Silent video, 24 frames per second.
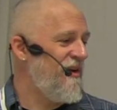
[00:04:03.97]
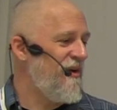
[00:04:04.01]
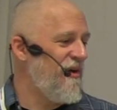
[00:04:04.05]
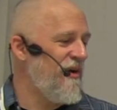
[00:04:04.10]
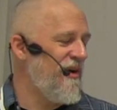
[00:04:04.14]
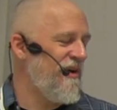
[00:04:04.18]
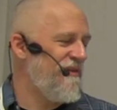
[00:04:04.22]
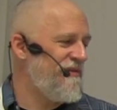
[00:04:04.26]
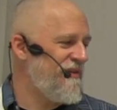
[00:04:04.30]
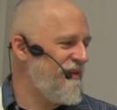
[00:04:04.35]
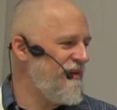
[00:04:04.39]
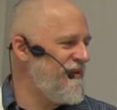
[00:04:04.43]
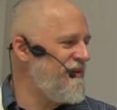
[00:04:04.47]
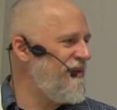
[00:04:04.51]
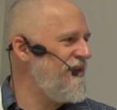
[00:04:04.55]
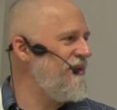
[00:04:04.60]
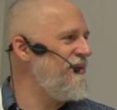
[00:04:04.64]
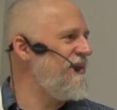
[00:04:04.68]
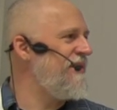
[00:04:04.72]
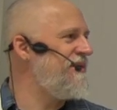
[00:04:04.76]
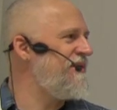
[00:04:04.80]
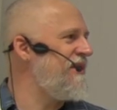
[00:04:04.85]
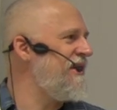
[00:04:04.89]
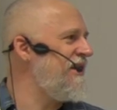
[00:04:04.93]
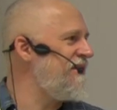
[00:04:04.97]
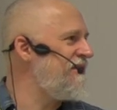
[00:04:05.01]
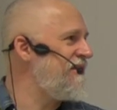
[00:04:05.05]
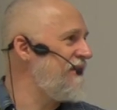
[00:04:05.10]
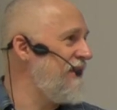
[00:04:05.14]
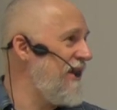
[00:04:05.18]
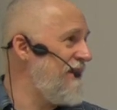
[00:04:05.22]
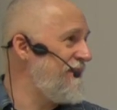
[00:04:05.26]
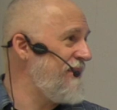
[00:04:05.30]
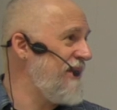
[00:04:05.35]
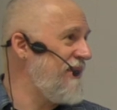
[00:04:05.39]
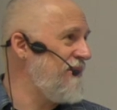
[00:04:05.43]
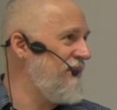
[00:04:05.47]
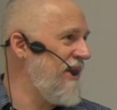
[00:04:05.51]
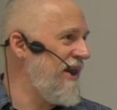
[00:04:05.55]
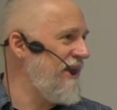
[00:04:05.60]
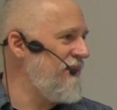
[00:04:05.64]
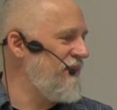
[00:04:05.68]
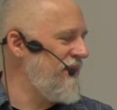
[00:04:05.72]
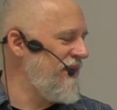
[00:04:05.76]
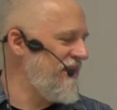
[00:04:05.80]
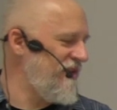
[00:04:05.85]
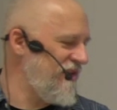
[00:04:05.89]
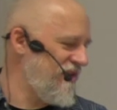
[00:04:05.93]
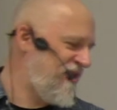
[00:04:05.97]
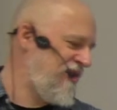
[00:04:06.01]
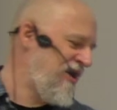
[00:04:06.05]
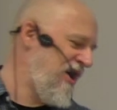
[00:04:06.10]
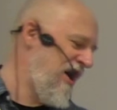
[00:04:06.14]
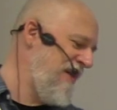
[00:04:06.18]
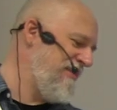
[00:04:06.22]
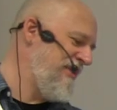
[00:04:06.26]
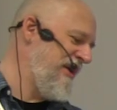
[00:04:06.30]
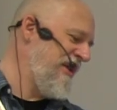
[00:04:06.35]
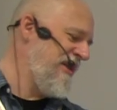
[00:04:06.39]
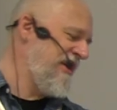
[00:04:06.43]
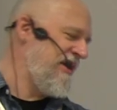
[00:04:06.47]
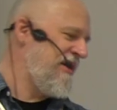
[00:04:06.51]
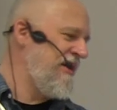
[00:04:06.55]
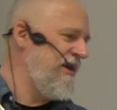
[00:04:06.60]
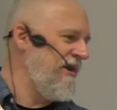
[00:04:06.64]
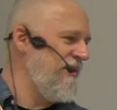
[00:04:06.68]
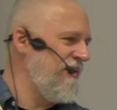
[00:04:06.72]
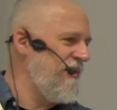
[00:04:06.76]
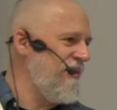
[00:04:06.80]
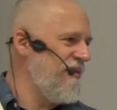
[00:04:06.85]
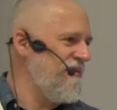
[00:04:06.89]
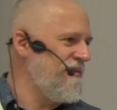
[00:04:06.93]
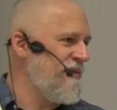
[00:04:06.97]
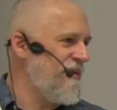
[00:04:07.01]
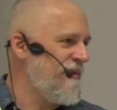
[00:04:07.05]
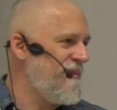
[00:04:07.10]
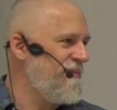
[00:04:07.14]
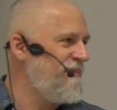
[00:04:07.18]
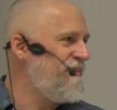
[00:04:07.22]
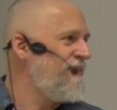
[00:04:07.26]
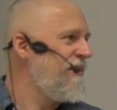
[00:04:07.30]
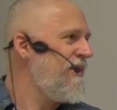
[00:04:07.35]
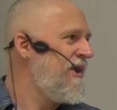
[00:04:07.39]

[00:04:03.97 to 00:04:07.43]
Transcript: or if you do, it's in a sloppy way where you just copy the code over.